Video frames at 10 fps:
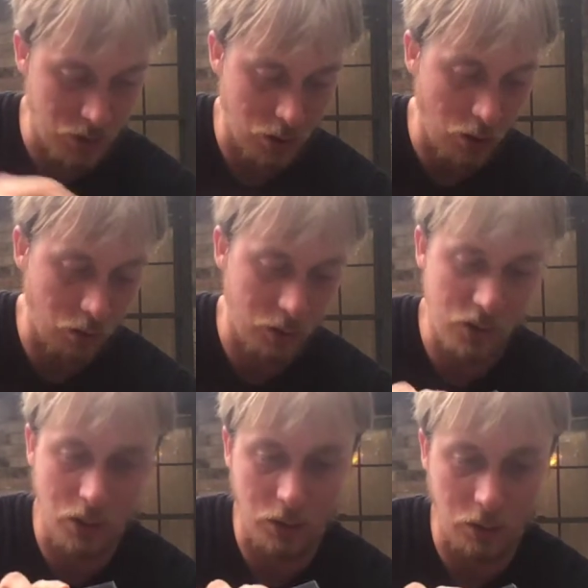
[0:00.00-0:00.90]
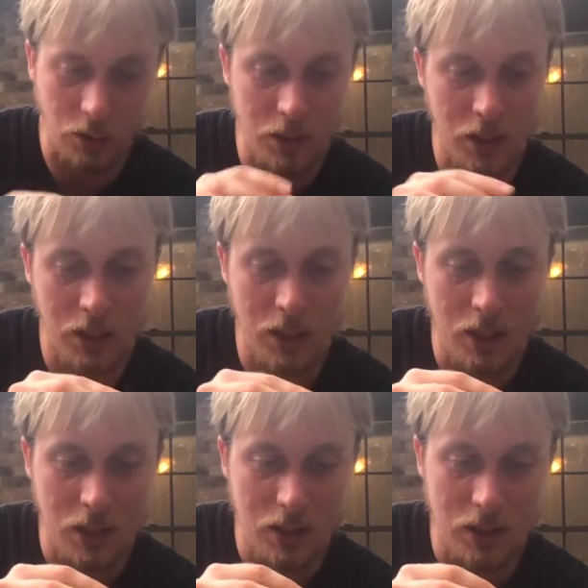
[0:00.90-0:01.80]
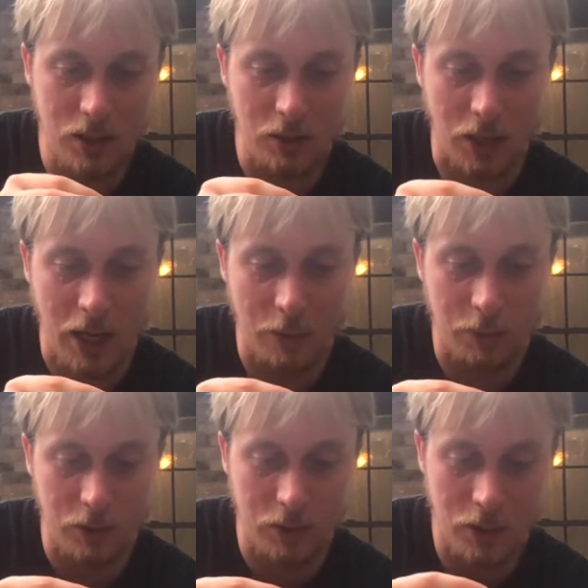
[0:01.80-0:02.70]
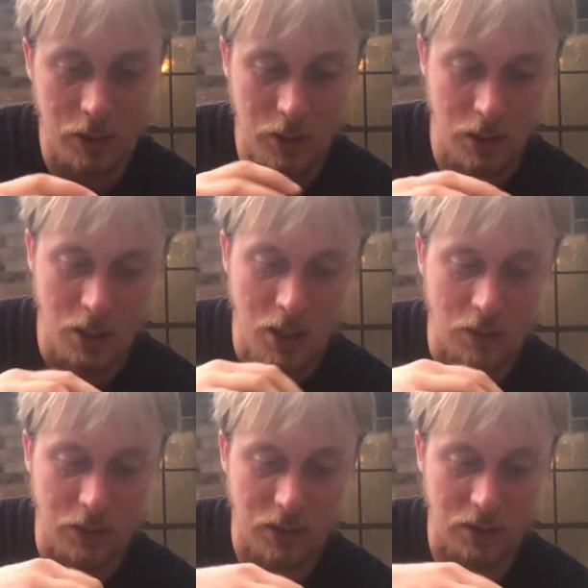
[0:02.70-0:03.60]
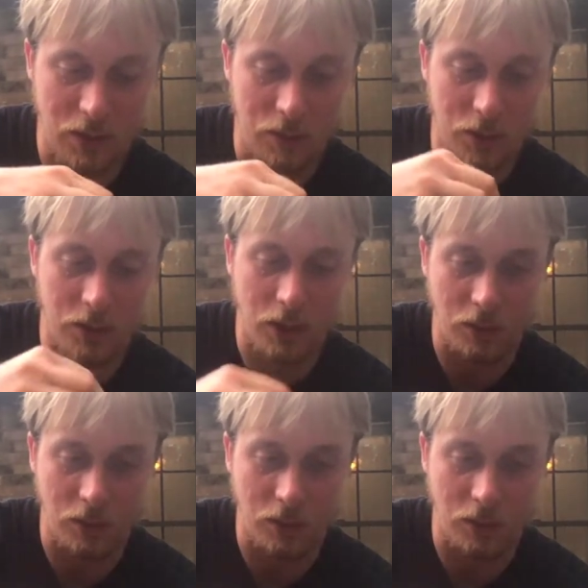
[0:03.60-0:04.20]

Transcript: oh, there's a little... see, look, Apple thinks of everything.